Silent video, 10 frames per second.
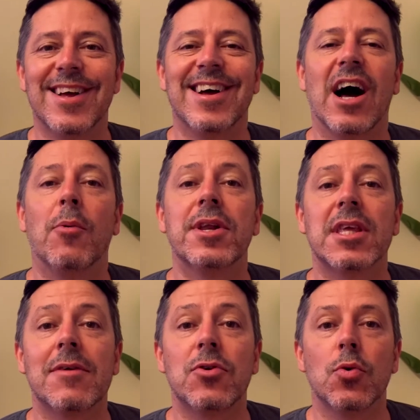I wanted to
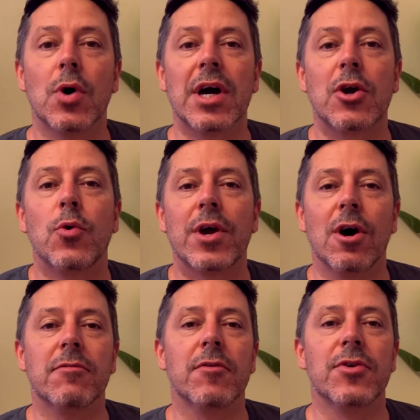give you a quick
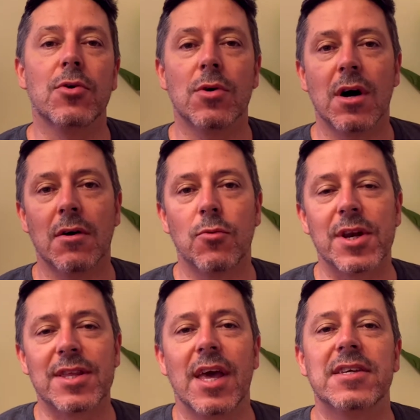overview of what
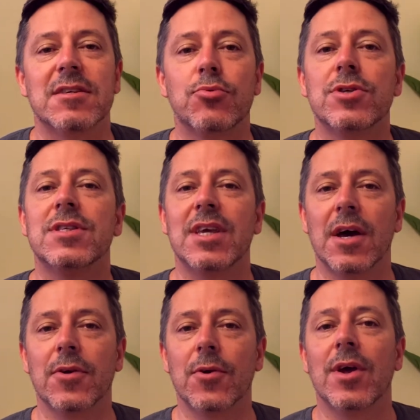it takes to put
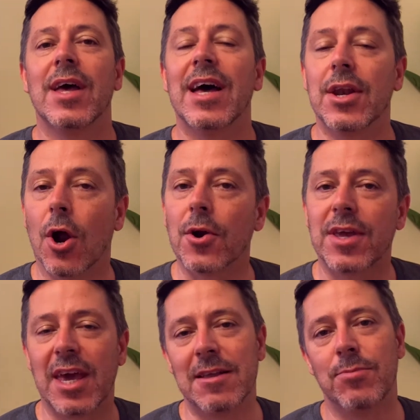together an
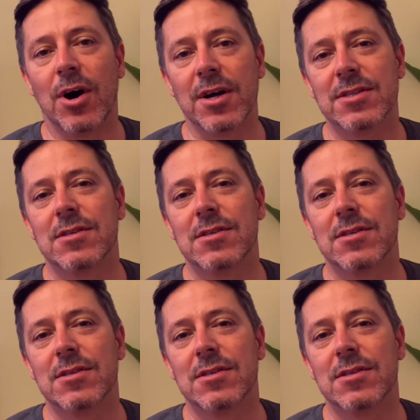arcade box.